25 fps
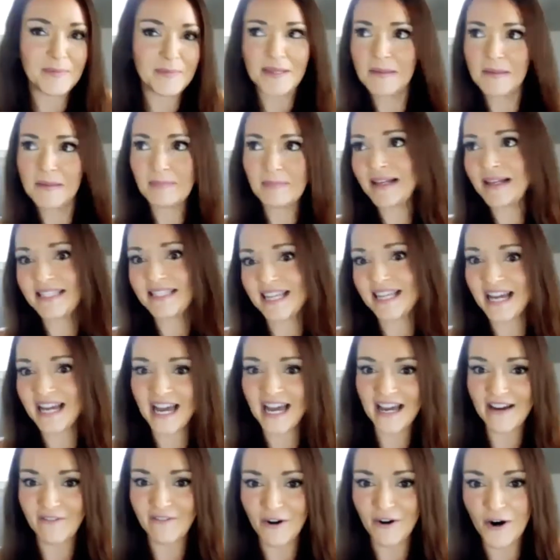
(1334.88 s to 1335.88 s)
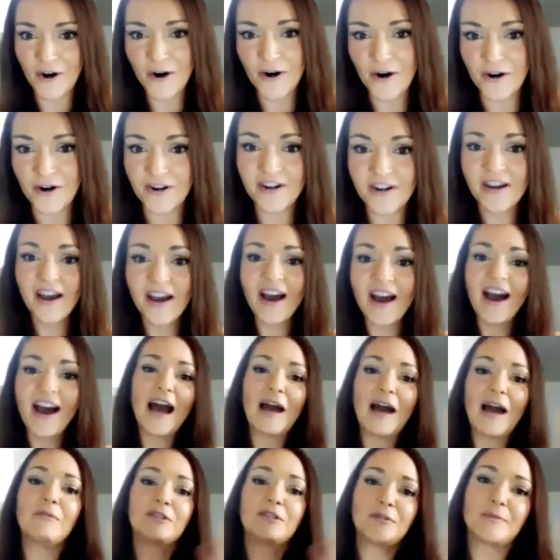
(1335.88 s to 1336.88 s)
be the best thing I ever heard. I
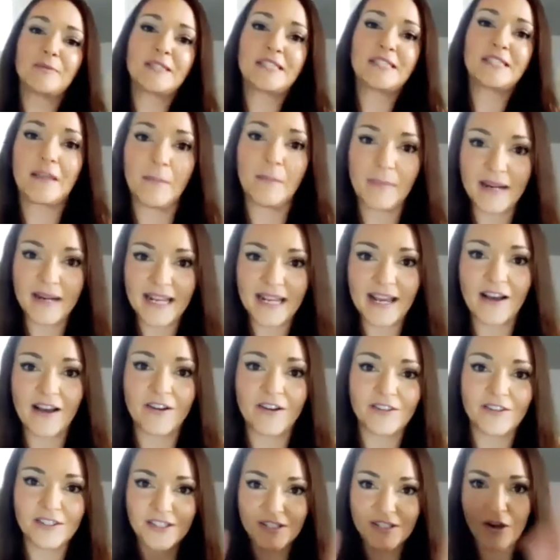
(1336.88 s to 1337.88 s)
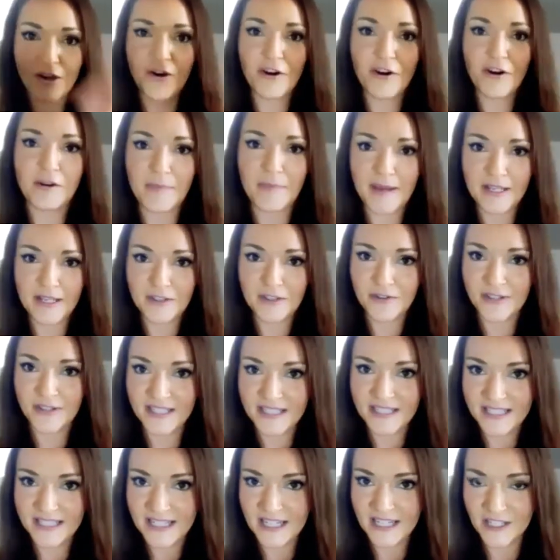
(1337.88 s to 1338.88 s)
wish it was somebody else. Sorry,
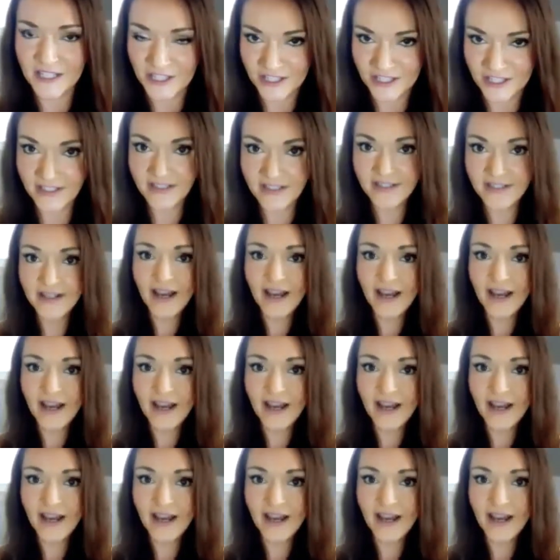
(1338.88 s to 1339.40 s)
Patriots Nation.